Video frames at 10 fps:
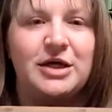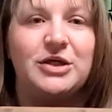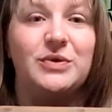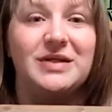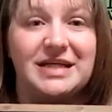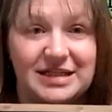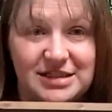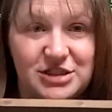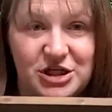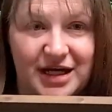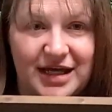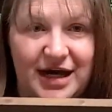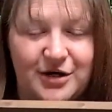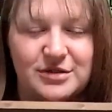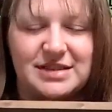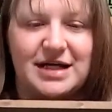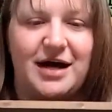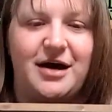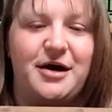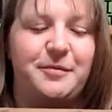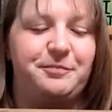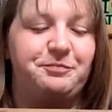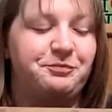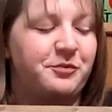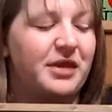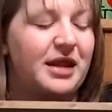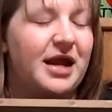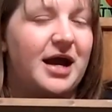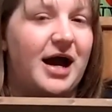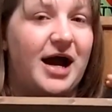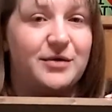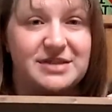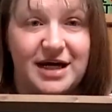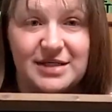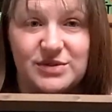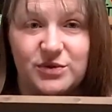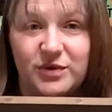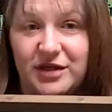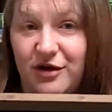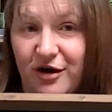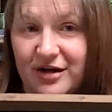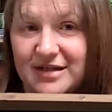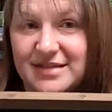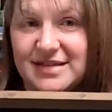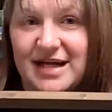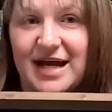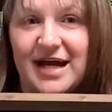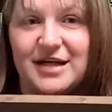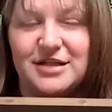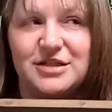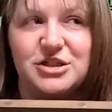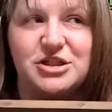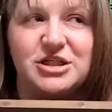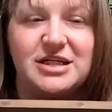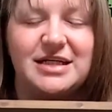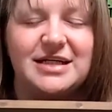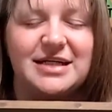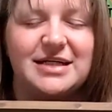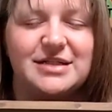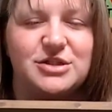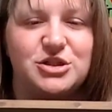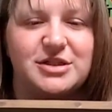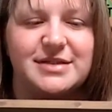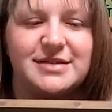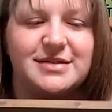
You need to check it out. I went to high school with the artist, and she is just